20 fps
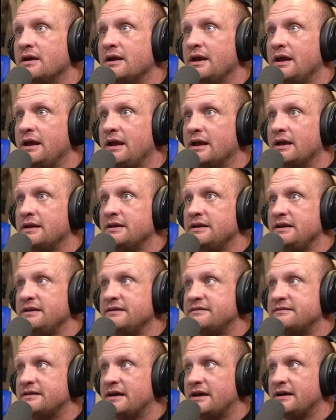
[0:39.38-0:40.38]
And he
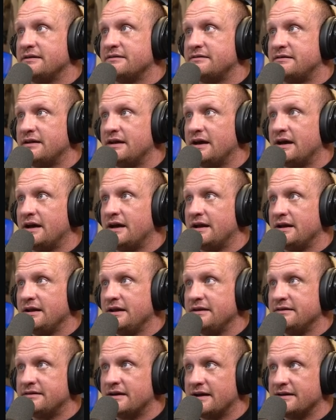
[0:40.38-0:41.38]
says that
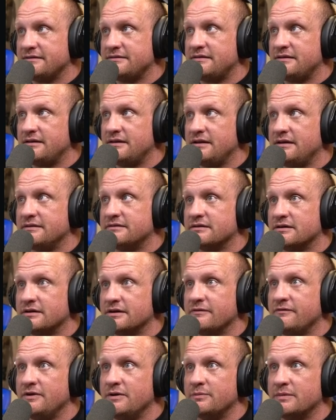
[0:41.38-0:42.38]
he tested these
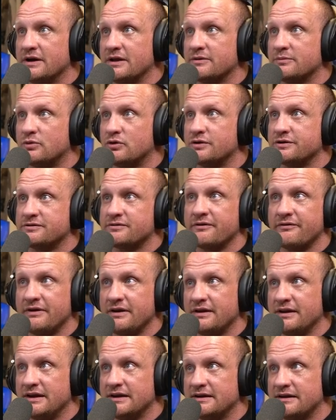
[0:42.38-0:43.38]
on a few motherboards,
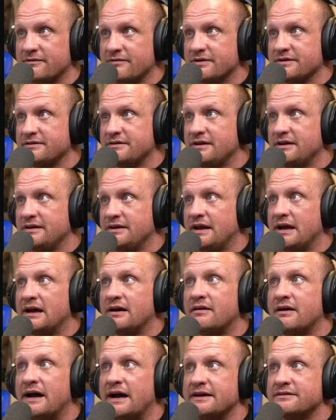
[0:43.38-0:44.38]
revealing a difference in
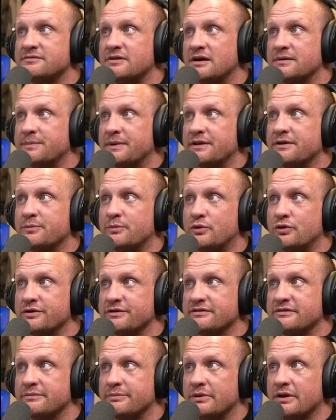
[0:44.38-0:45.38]
how ASRock
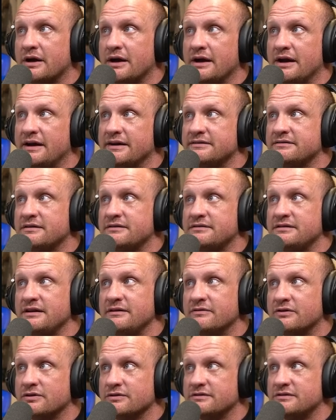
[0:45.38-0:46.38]
motherboards supply
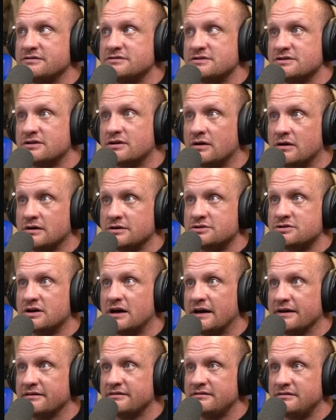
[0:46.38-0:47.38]
SoC voltage in
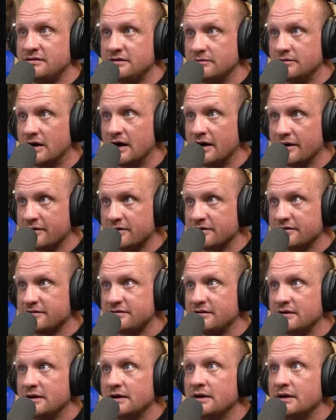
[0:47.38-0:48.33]
contrast to others.